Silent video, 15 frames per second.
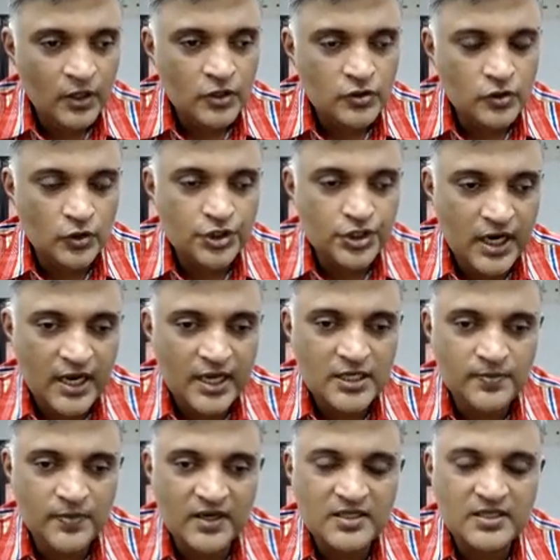So shares
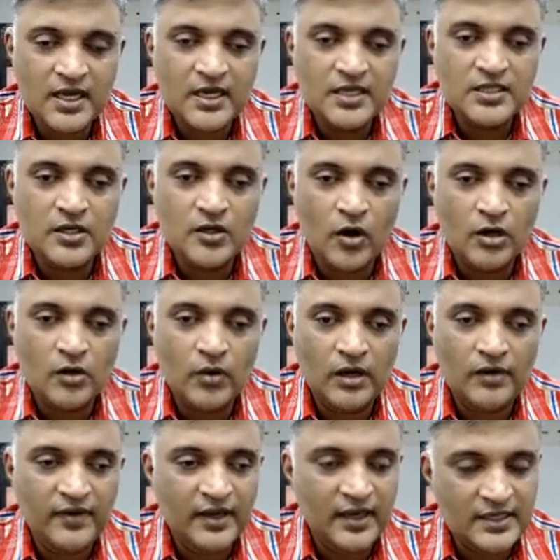per se, it's a
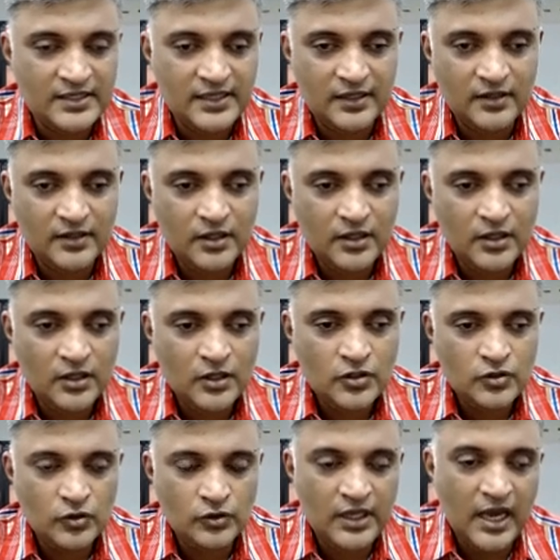non-qualifying asset.
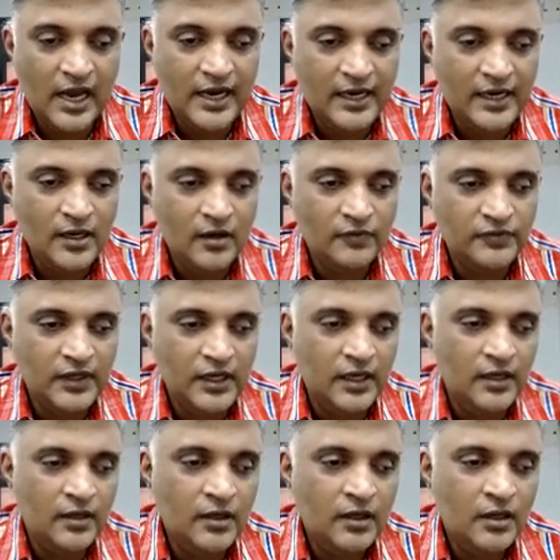So the idea of
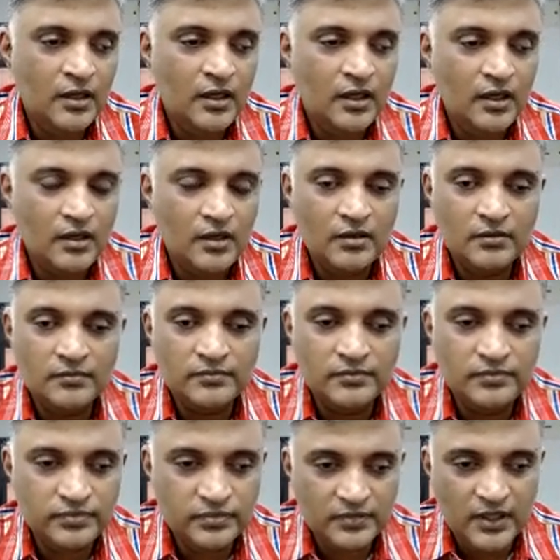the
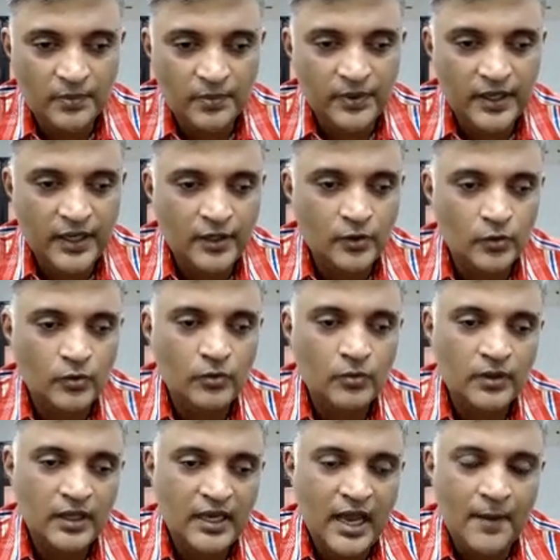company to
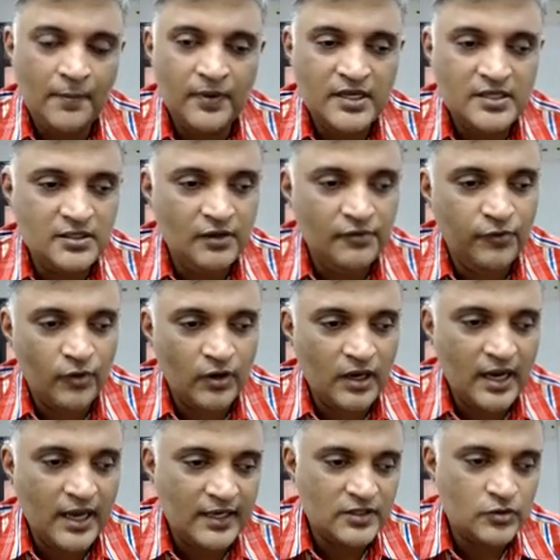capitalize the 4
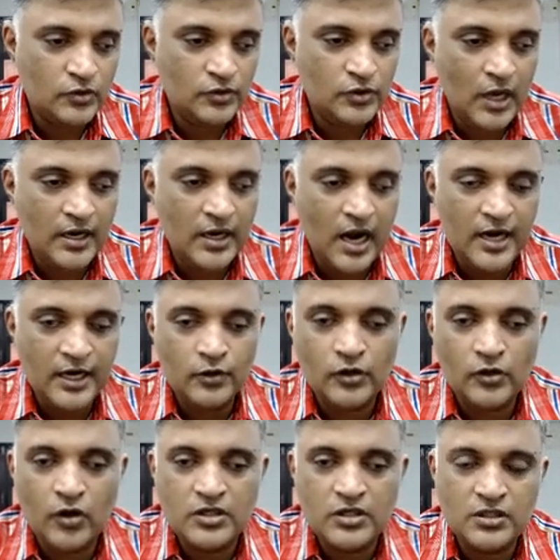lakhs to the and add it to the
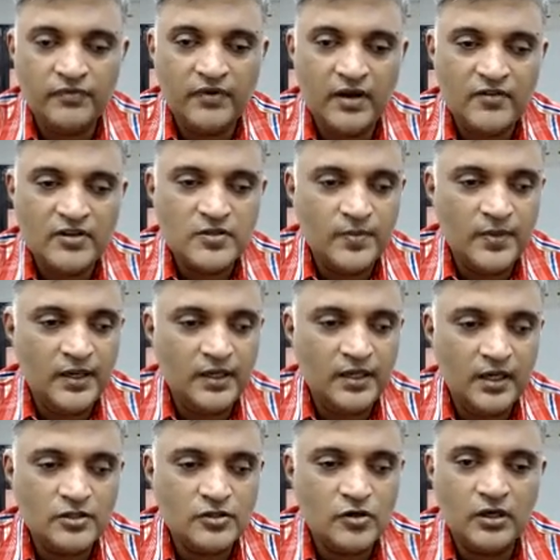cost of investment
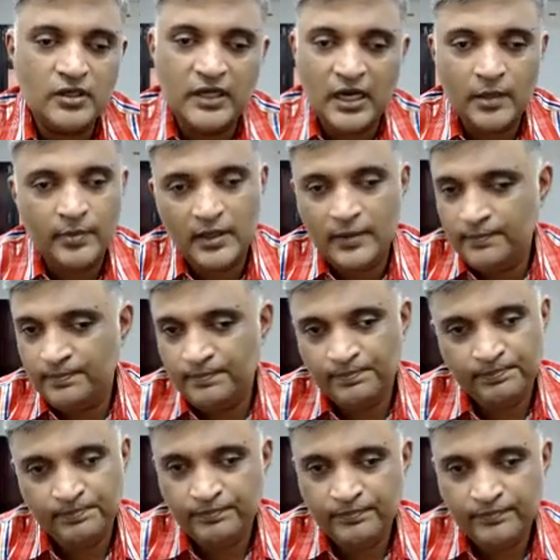is not tenable.
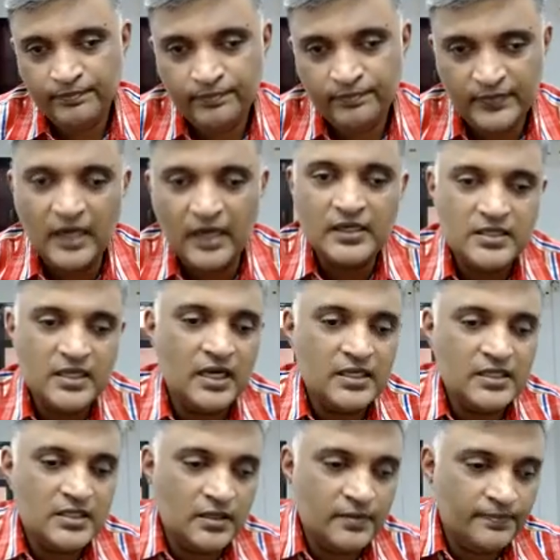That is the
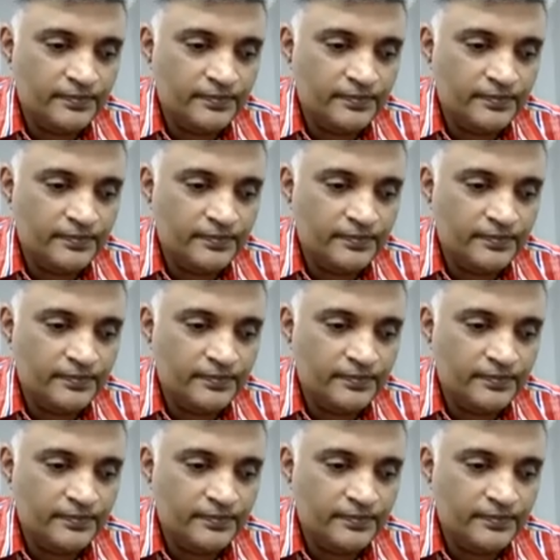answer.